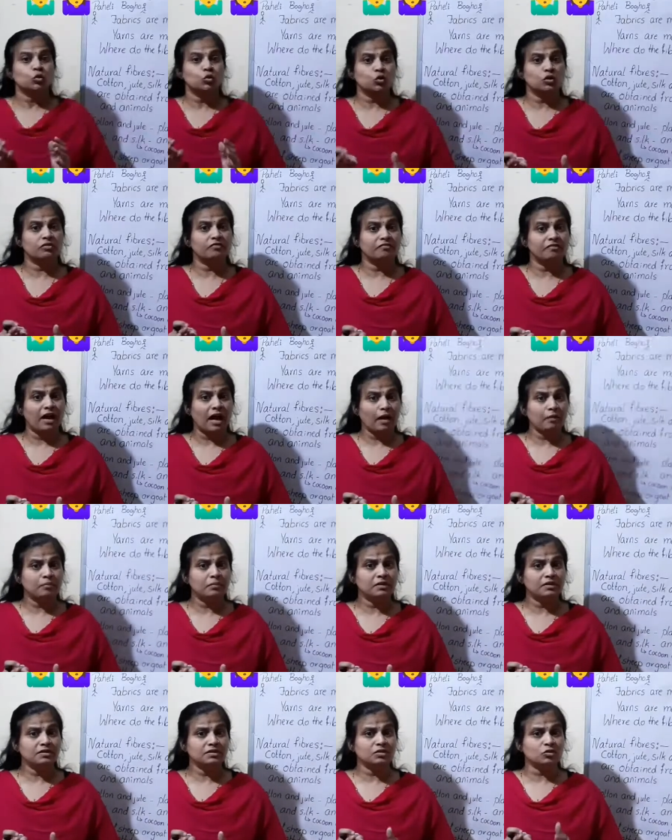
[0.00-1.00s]
So the
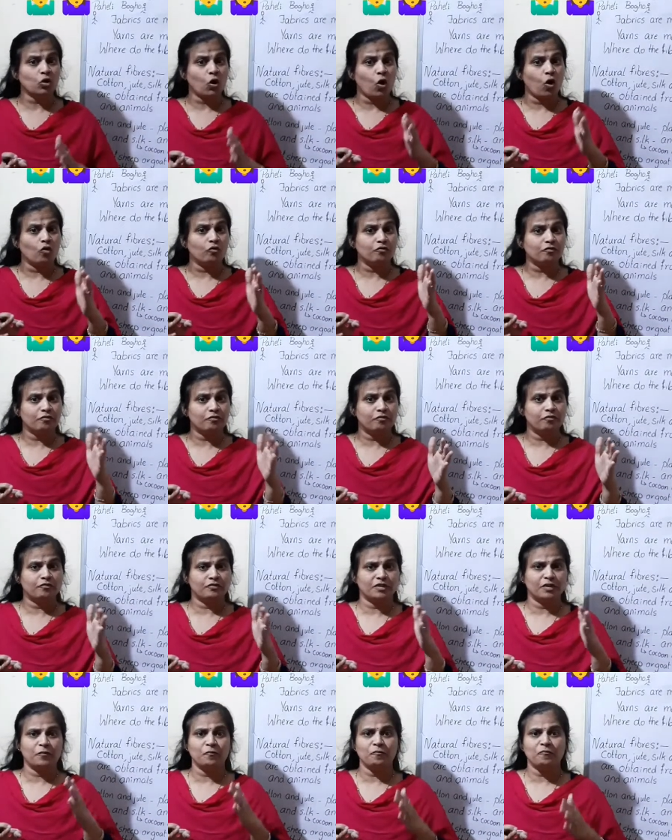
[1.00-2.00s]
fibers of
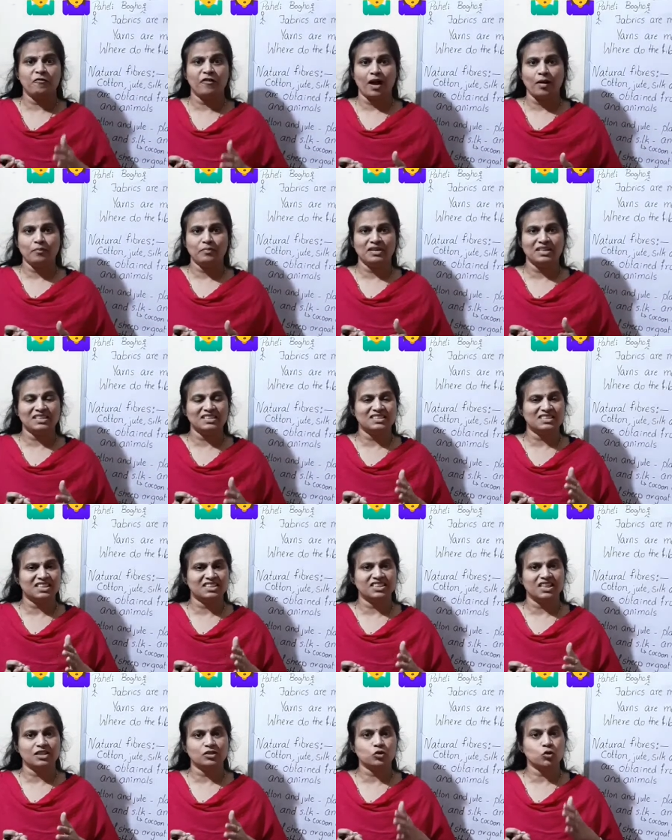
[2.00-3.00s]
some fabrics
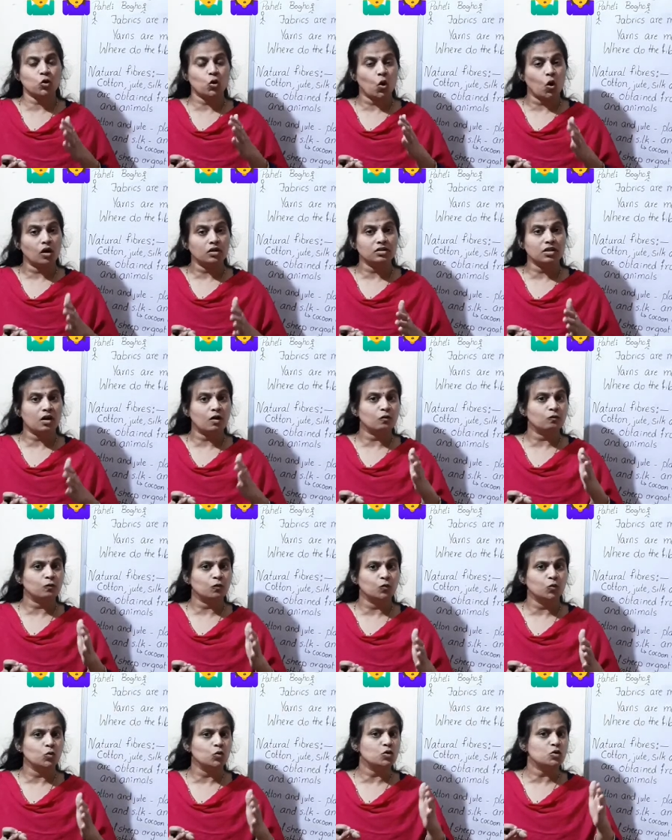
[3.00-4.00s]
such as cotton,
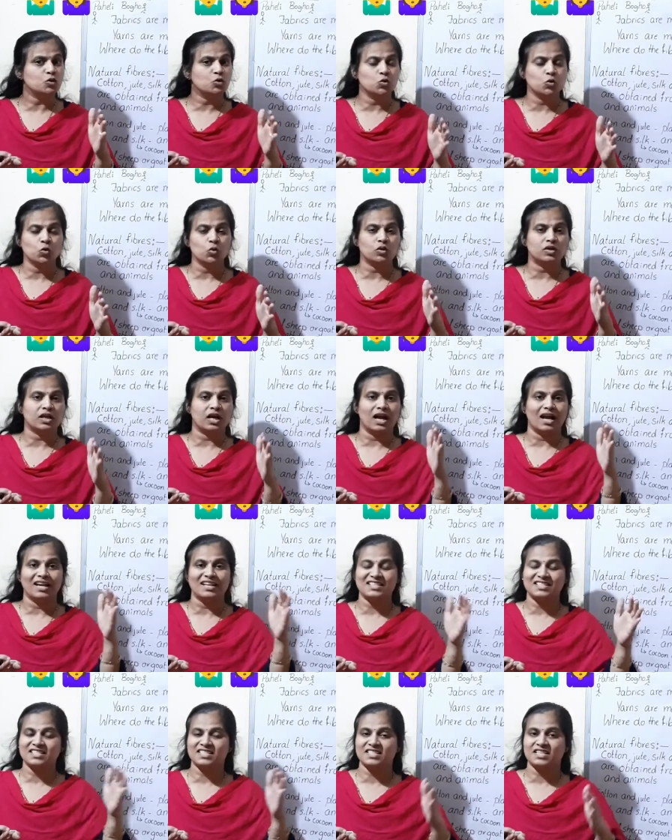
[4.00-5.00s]
wool, jute
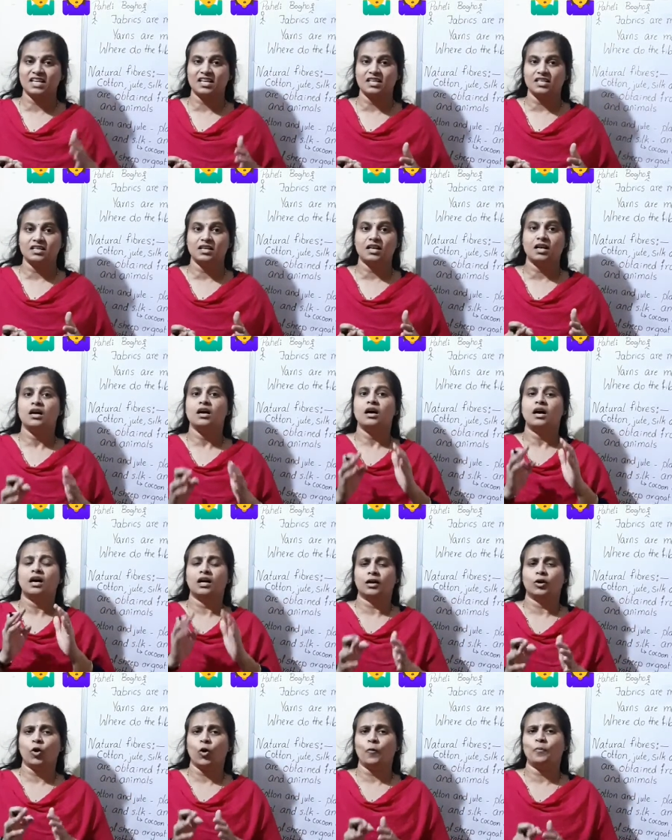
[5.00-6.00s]
and silk
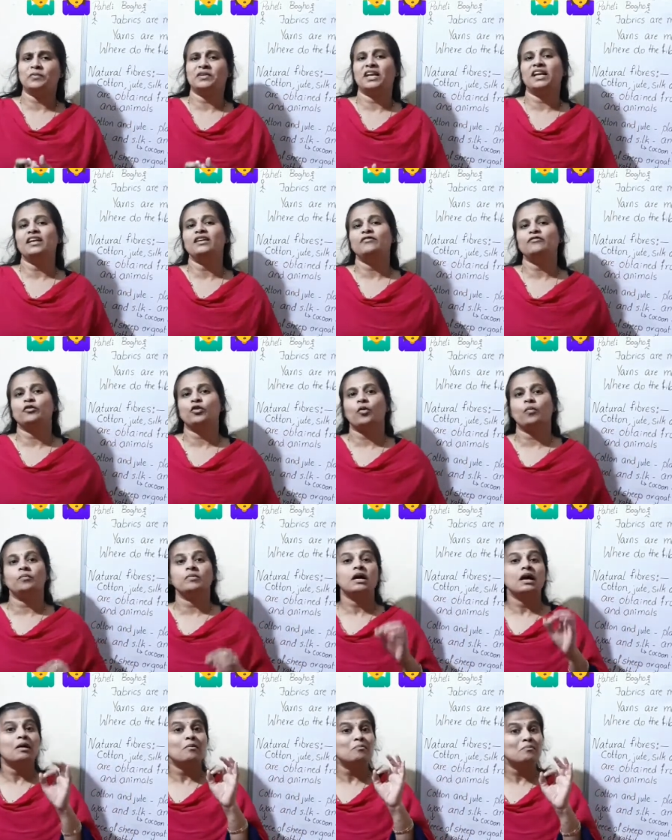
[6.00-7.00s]
are obtained from
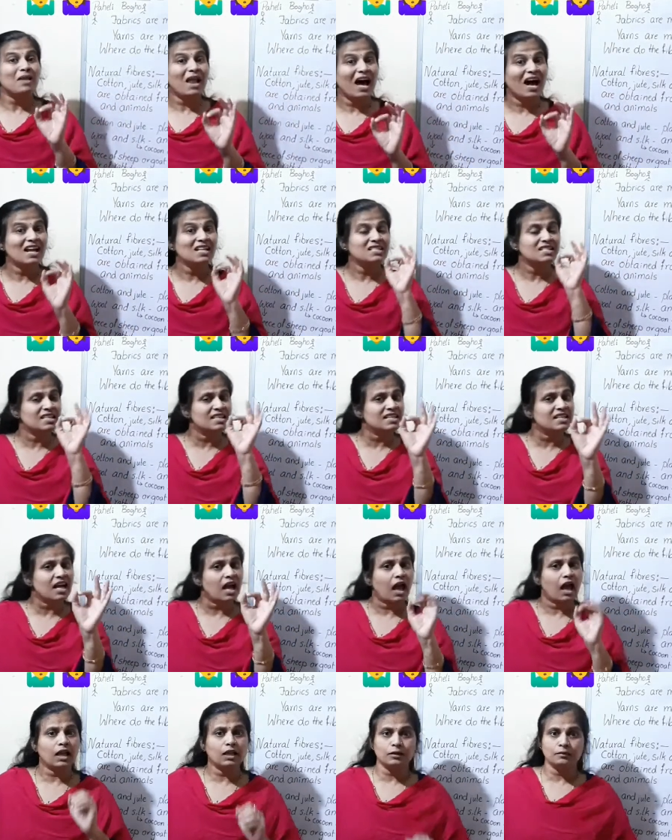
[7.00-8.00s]
plants and
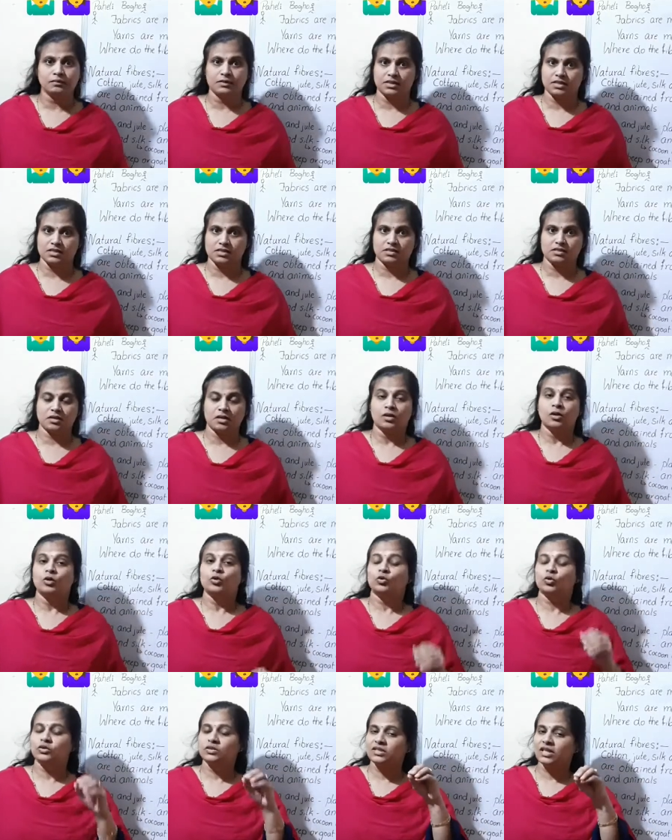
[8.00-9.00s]
animals.
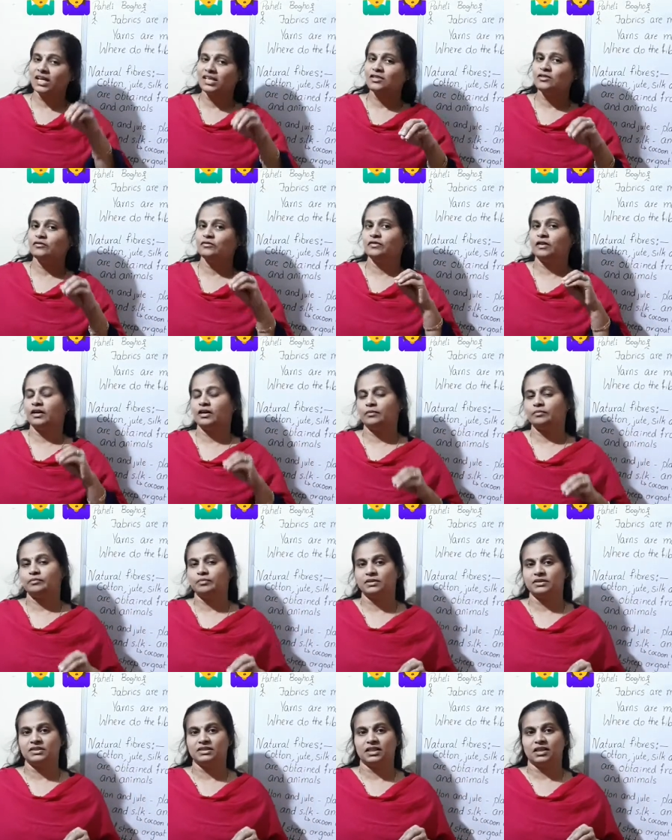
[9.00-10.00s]
So such
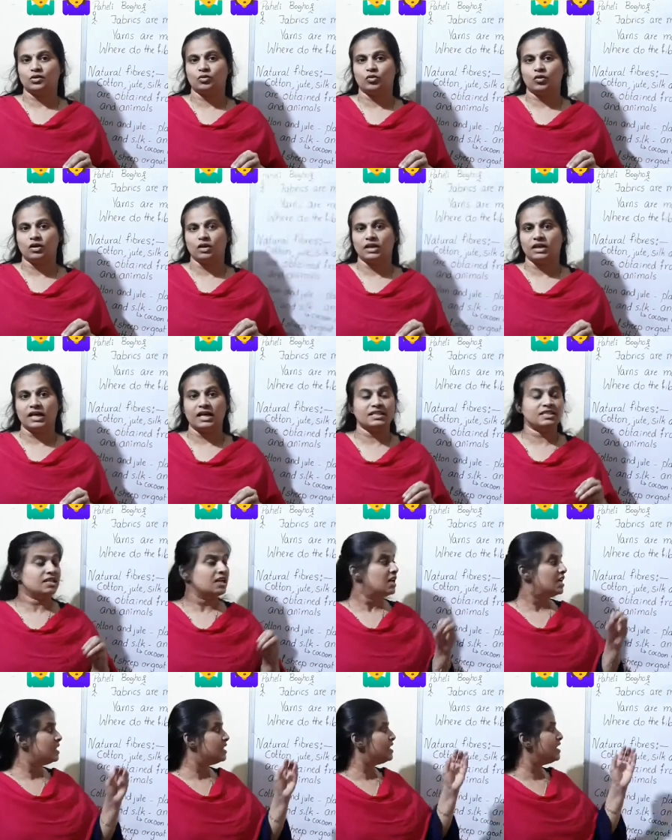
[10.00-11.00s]
fibers are called as
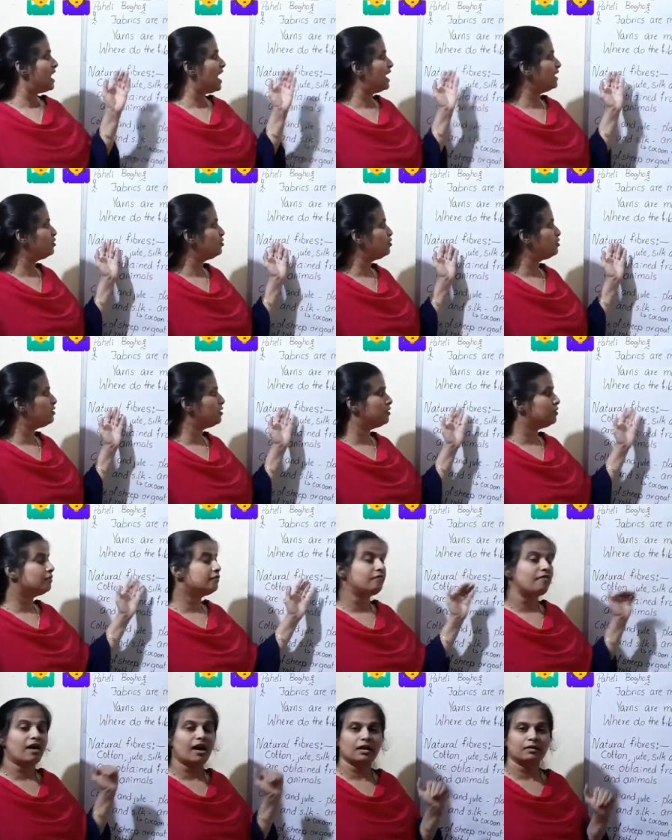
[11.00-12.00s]
natural
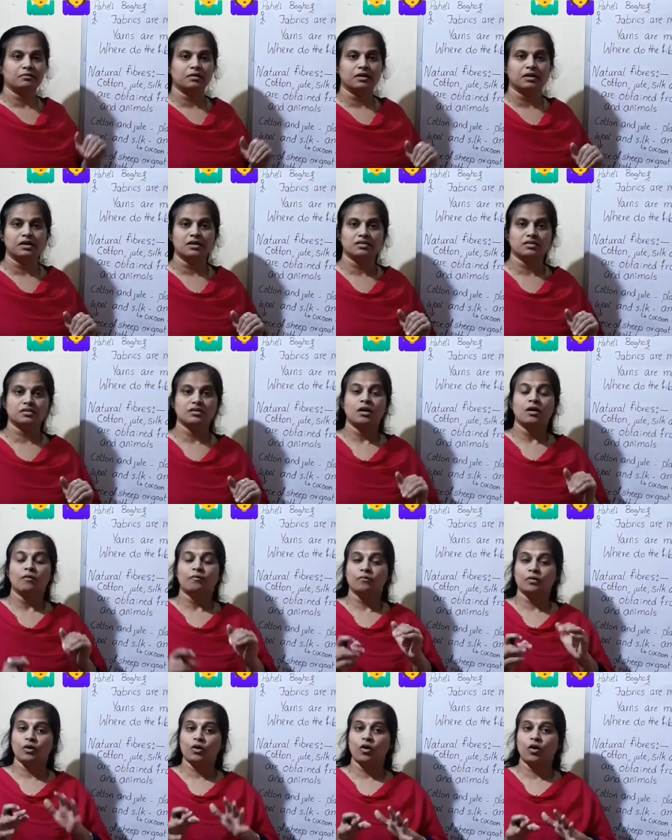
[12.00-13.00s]
fibers
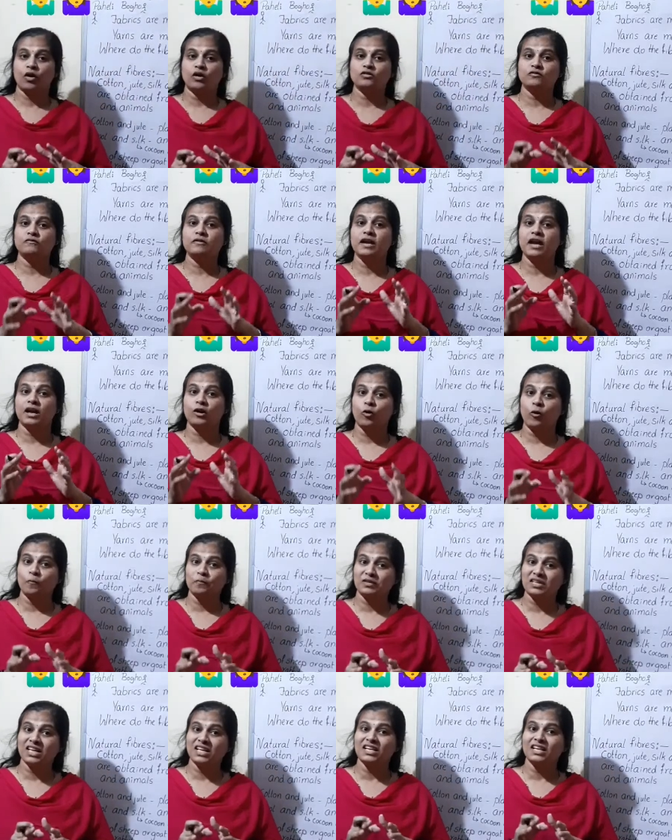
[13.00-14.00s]
because we are
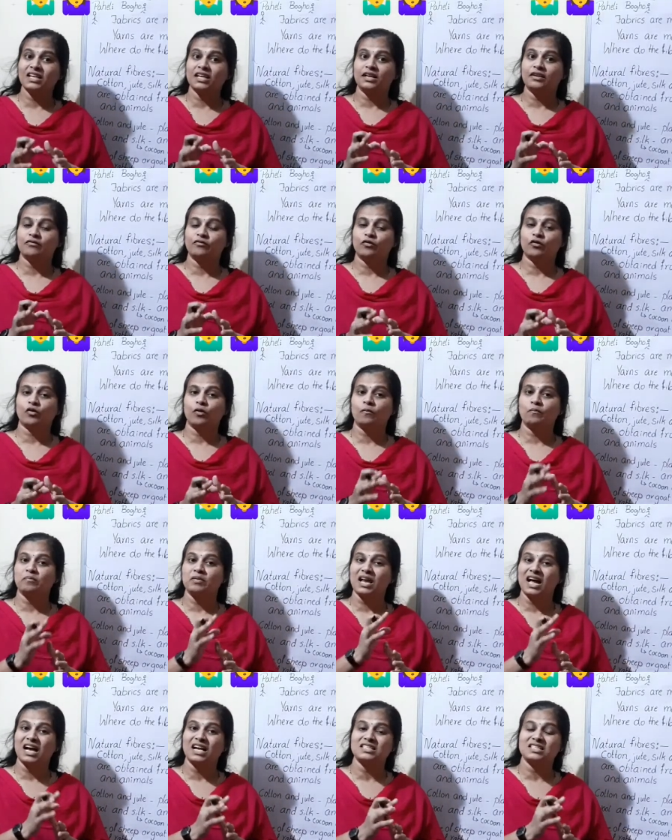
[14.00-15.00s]
obtaining it from
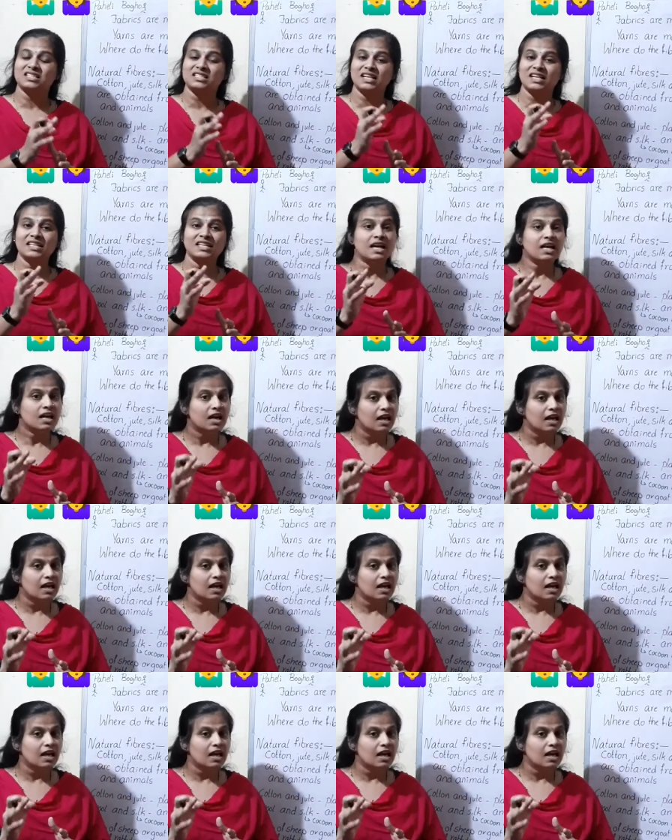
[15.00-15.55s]
plants and